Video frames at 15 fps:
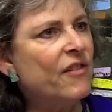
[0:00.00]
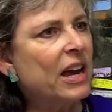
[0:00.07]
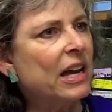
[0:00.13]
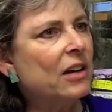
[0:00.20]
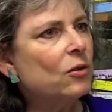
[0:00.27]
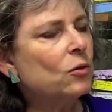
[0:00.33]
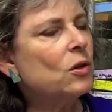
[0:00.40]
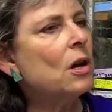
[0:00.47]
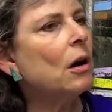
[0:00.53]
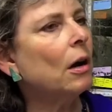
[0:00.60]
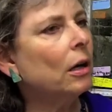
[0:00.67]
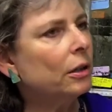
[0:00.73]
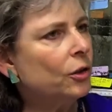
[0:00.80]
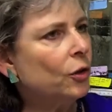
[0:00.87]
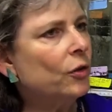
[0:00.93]
found
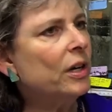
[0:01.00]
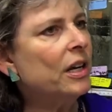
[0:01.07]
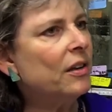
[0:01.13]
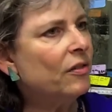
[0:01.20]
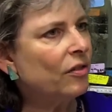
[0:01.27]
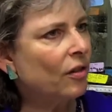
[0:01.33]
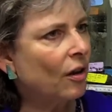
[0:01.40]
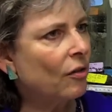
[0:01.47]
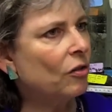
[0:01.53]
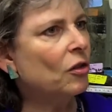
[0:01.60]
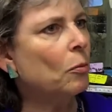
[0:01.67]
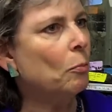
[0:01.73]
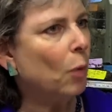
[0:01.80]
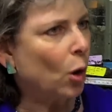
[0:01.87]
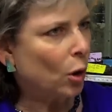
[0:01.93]
underneath
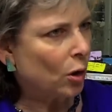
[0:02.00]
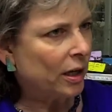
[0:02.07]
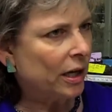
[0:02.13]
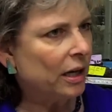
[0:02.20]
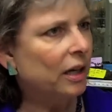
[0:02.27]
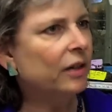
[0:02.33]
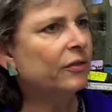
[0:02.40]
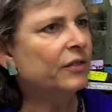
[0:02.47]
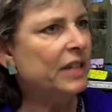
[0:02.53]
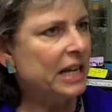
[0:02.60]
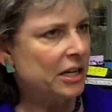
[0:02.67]
the bark of